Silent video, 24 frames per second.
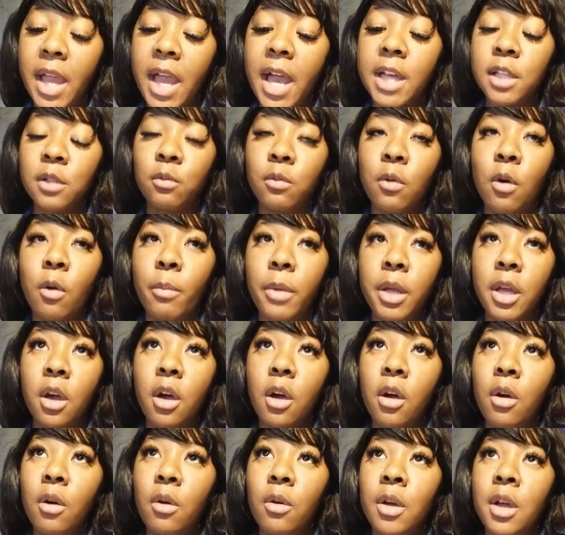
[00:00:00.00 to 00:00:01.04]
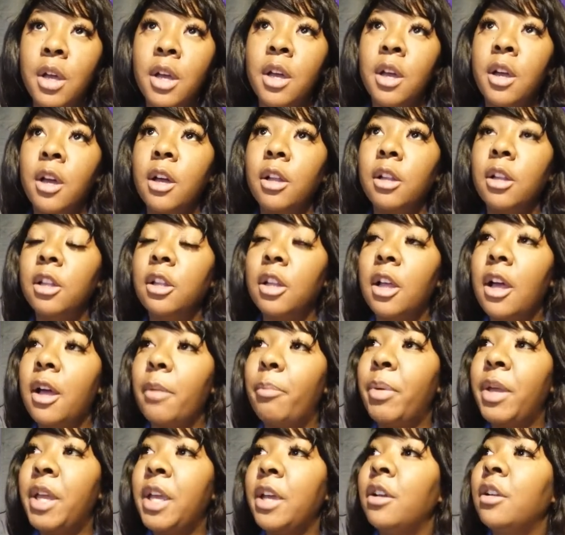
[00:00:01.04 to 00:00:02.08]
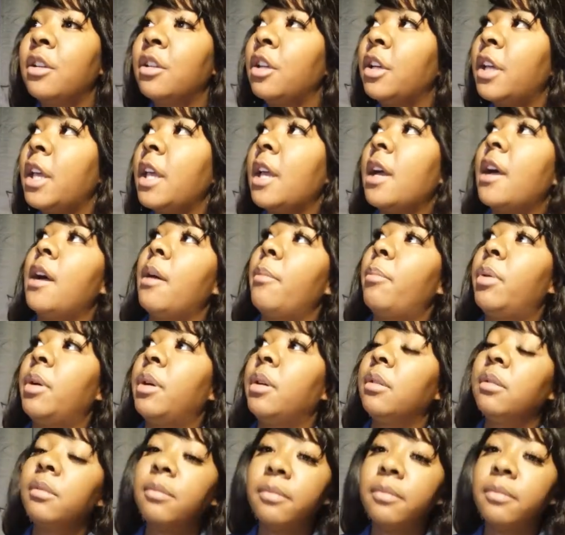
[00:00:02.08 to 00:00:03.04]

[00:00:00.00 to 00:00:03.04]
as Romeo appeared looking up,